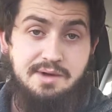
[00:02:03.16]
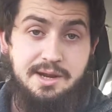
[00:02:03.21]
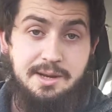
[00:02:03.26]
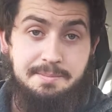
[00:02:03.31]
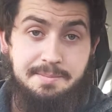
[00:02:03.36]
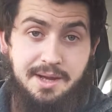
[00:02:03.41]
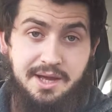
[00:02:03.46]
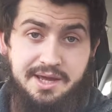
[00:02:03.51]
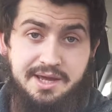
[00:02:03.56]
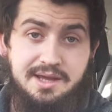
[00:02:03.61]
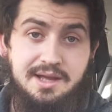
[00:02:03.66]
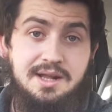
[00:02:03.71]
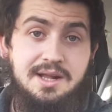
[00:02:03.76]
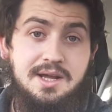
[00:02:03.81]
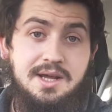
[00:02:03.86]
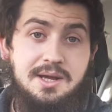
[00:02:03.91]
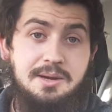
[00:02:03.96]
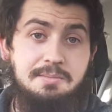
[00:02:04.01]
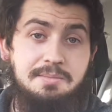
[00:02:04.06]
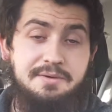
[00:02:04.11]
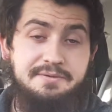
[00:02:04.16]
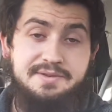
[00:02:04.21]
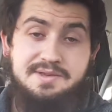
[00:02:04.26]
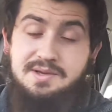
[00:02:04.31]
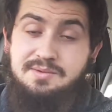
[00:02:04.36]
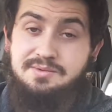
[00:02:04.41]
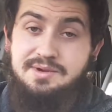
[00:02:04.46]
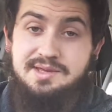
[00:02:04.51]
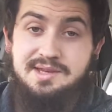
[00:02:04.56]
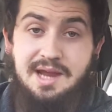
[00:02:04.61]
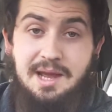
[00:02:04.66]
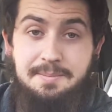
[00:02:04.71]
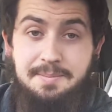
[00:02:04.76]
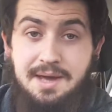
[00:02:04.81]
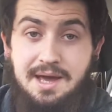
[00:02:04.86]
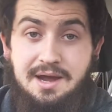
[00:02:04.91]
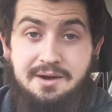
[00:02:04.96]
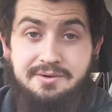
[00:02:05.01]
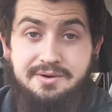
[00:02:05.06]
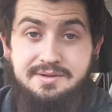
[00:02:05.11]
ride a bike. But for some reason, our
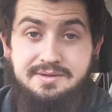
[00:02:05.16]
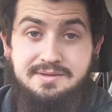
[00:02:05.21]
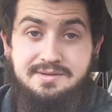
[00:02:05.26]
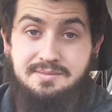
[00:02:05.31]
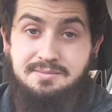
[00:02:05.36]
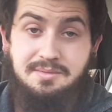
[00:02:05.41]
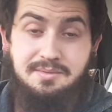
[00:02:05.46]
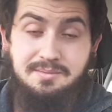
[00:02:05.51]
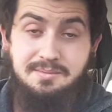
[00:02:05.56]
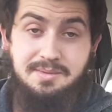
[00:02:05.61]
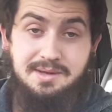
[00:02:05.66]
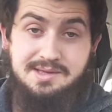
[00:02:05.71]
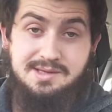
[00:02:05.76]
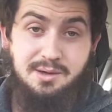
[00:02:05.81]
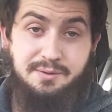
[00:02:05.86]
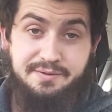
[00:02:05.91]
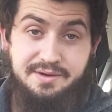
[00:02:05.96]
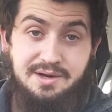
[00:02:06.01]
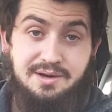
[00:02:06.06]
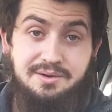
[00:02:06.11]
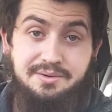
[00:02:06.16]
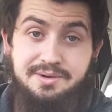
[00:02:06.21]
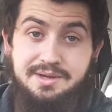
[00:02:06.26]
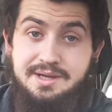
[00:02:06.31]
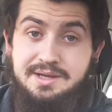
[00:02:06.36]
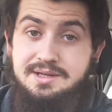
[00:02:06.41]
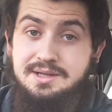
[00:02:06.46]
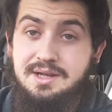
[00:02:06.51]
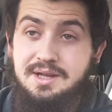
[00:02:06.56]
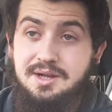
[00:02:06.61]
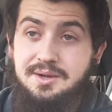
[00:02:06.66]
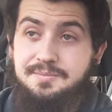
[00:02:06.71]
parents, and myself included,